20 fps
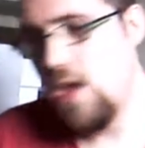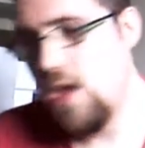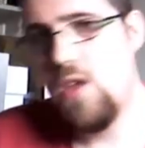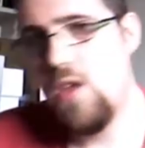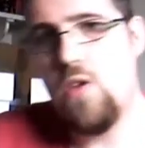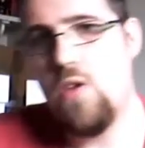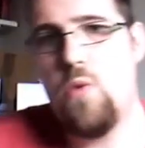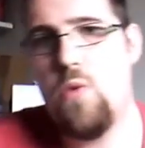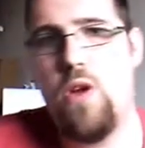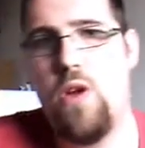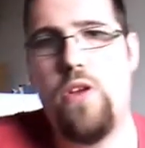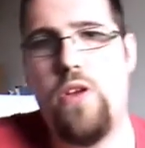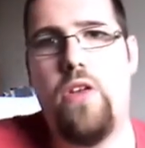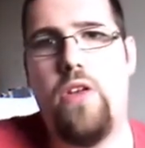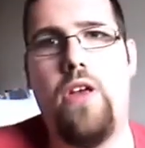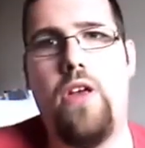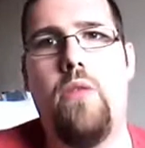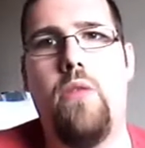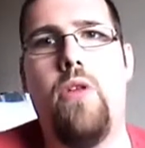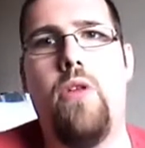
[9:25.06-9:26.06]
so I'm quite
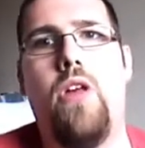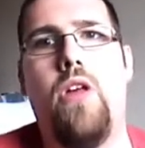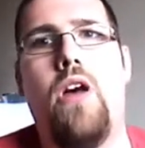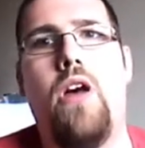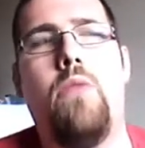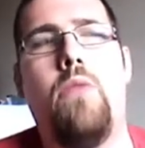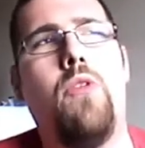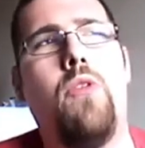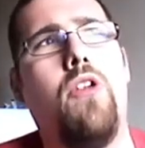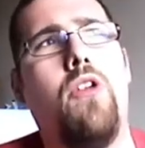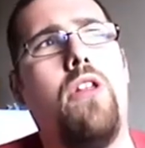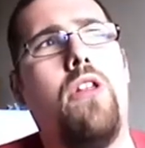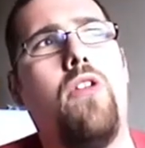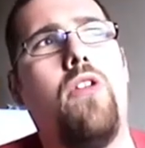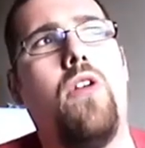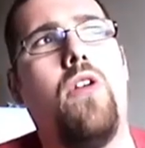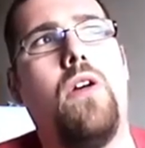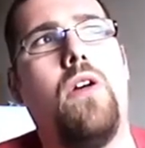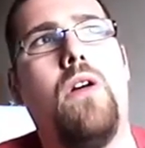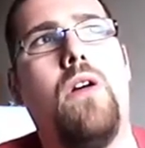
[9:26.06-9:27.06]
excited about that. I'm going to
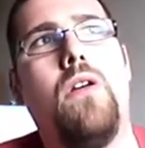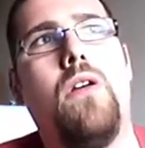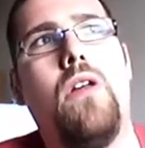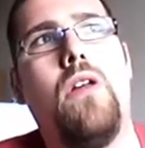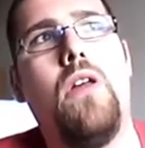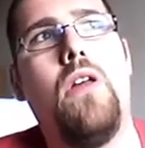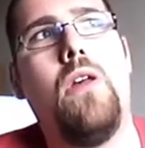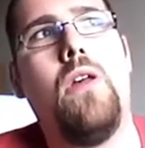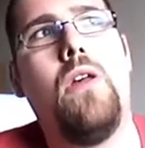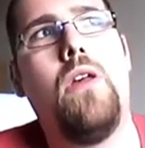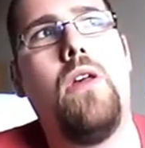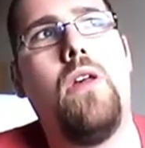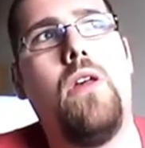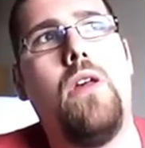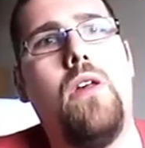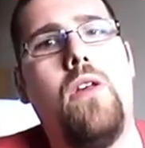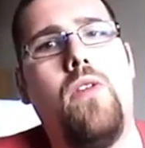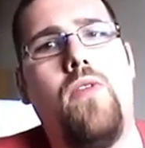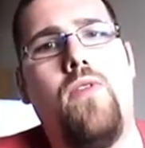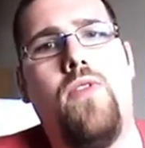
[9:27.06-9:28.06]
do a
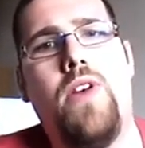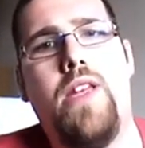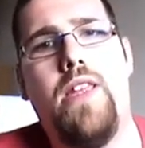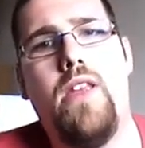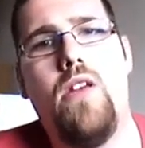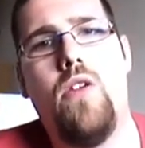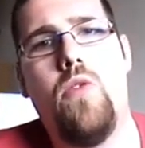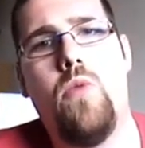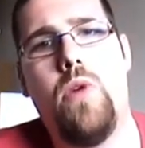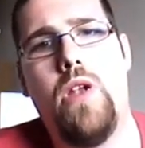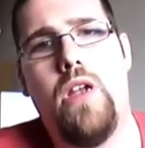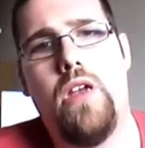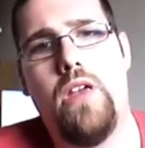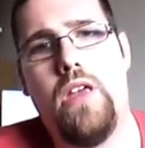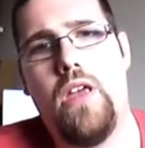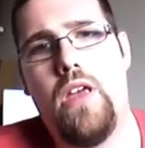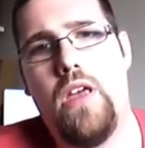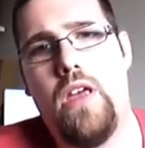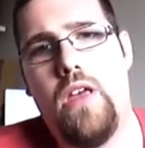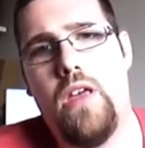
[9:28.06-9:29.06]
video when I
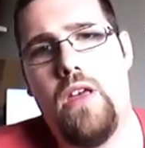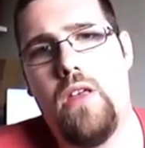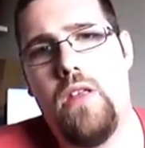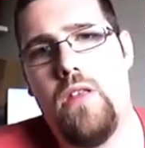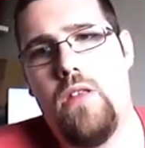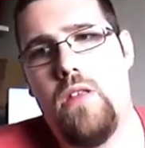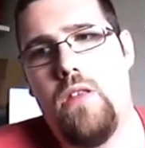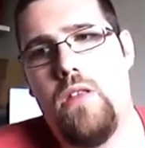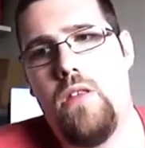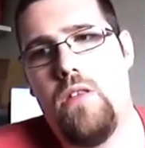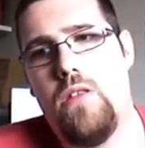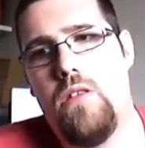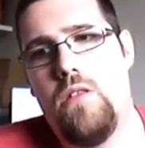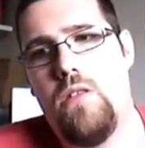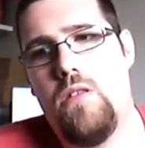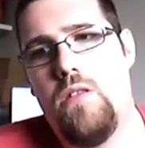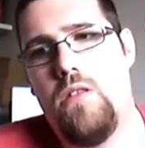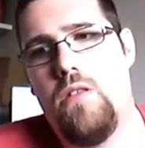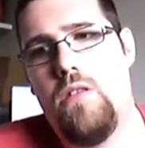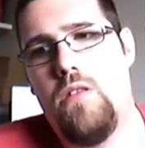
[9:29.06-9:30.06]
get,
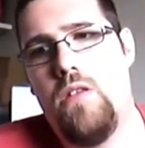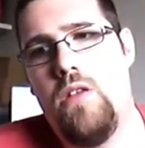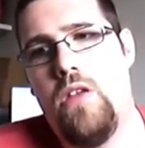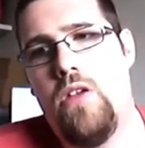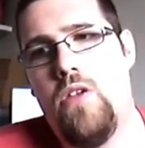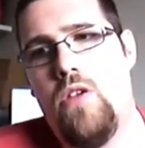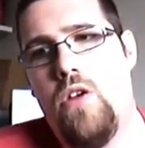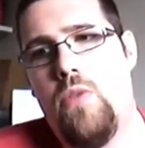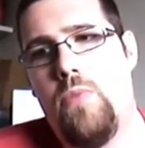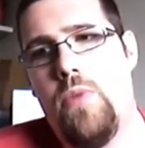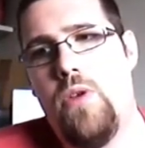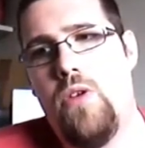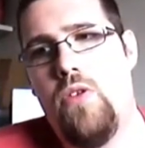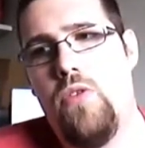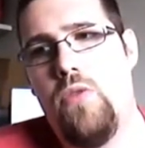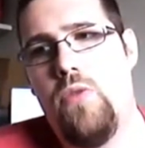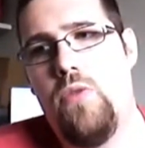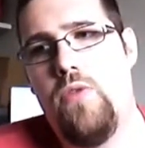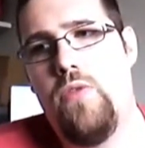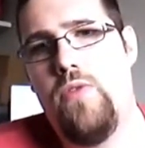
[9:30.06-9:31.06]
you know,
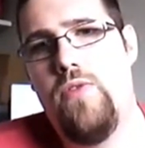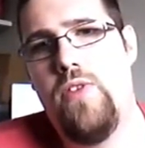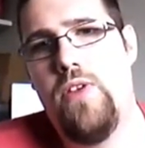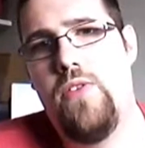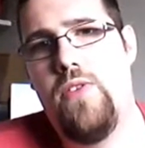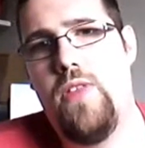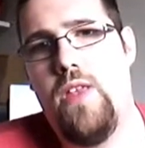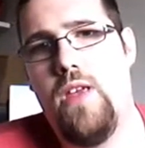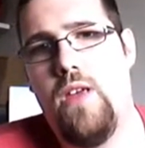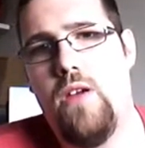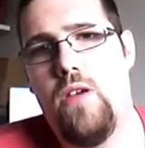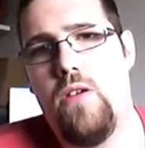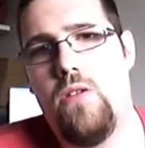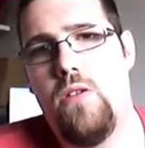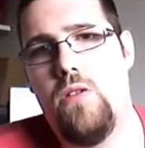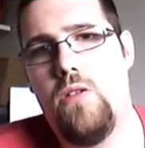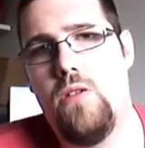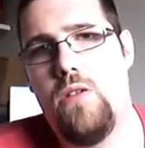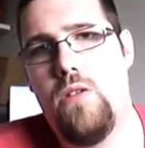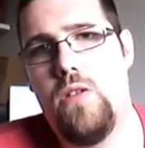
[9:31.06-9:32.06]
about 50 or
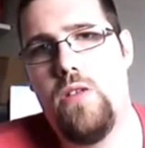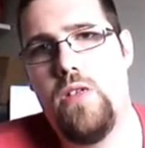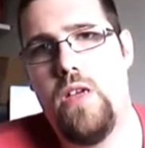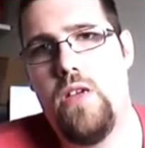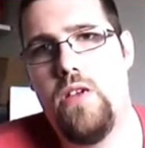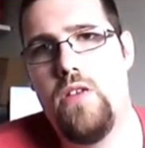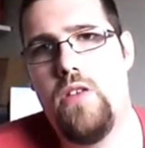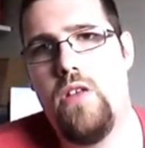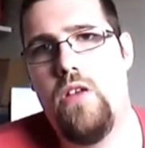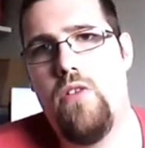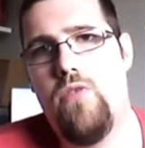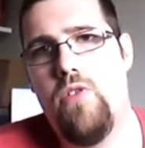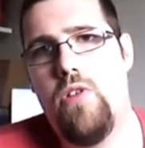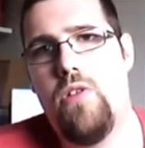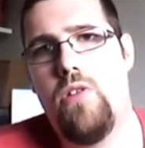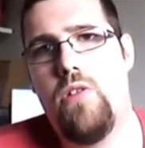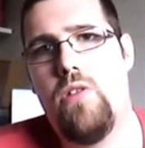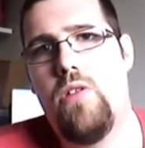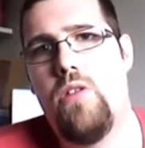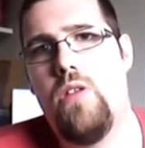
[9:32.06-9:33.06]
60 of it,
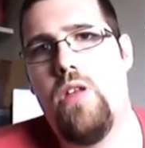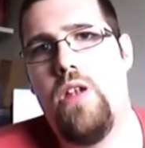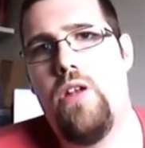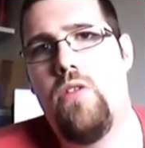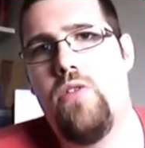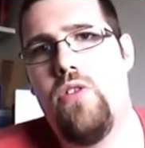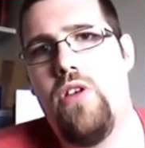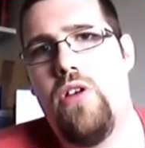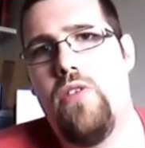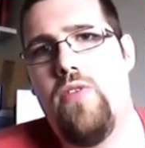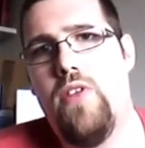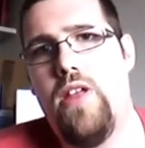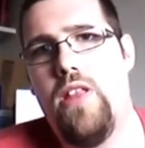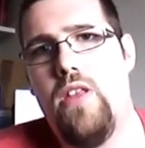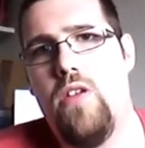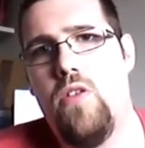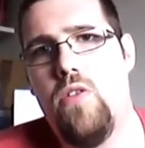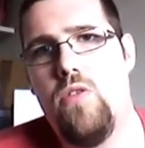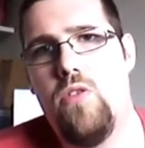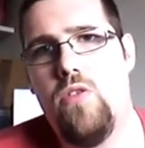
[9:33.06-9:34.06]
and I'll do a
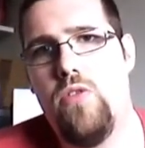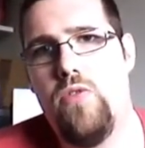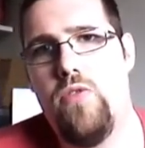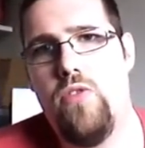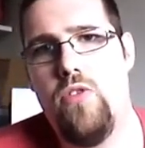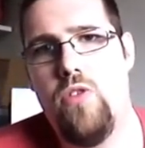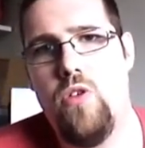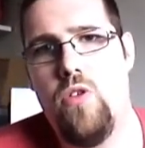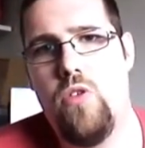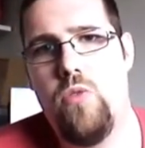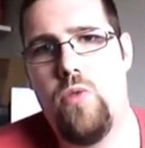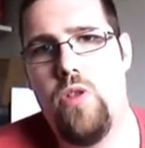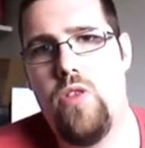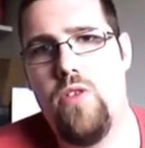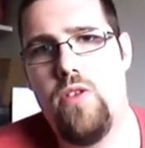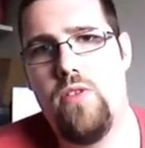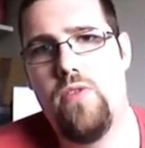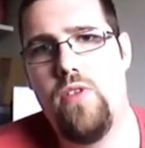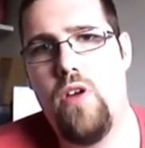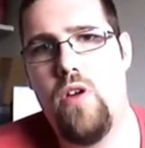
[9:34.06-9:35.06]
video going through all the
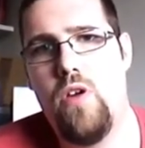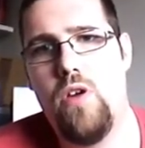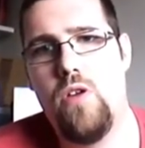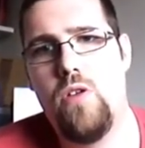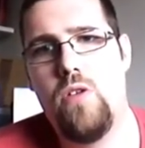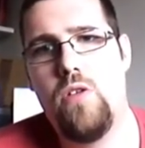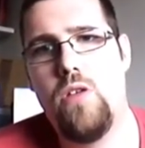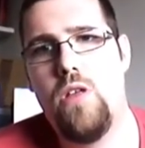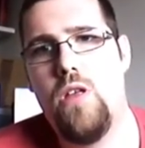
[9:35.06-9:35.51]
ones I've got.